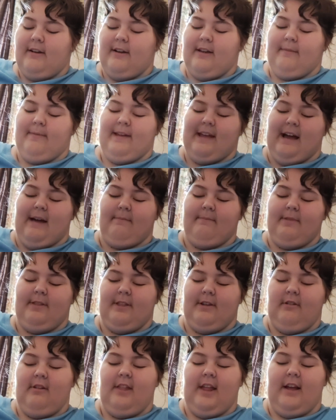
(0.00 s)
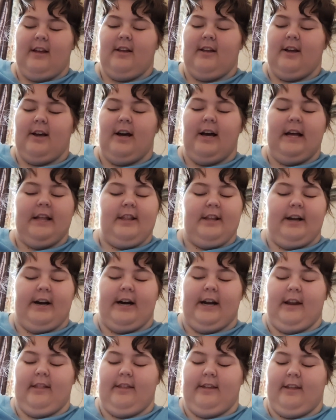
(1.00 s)
Okay, but yeah, there's gods and
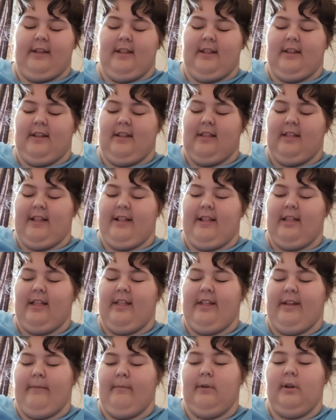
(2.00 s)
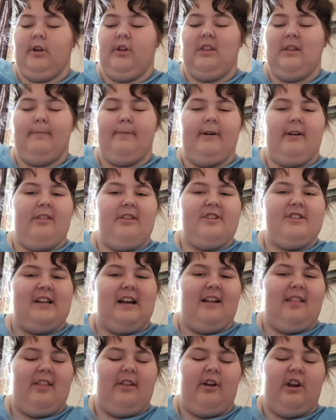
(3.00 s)
goddesses similar to the Percy
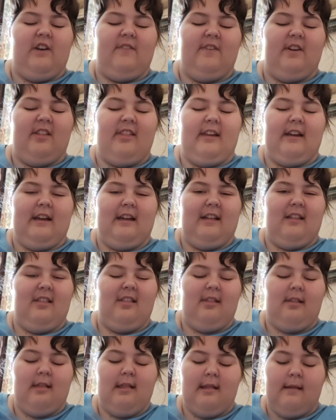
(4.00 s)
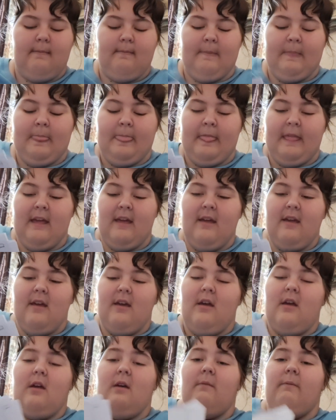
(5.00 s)
Jackson universe, I guess,
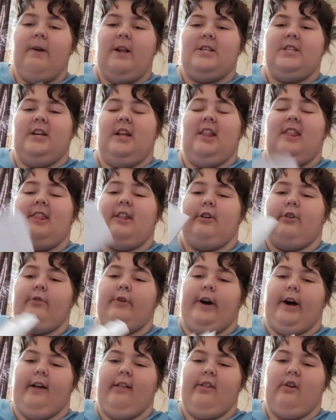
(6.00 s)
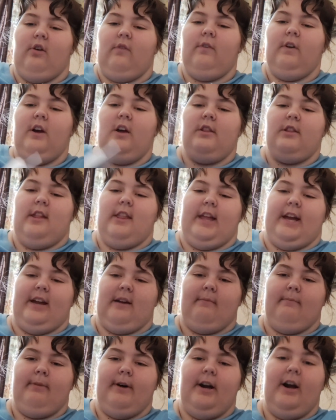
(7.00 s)
which is the crossover in the
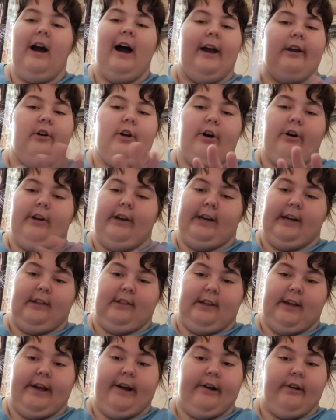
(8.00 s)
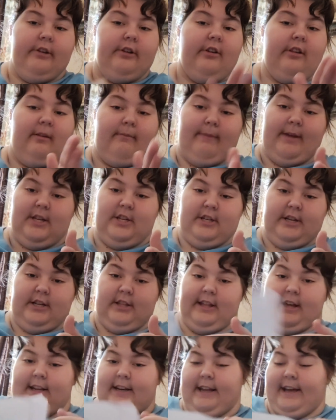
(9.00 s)
second part. I don't own any of the characters, I'm
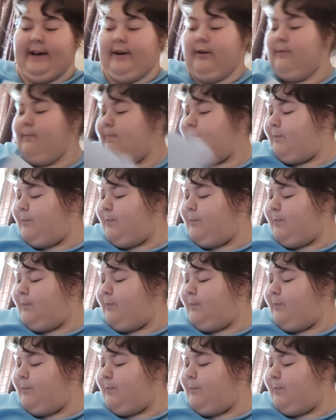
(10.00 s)
mentioning that now.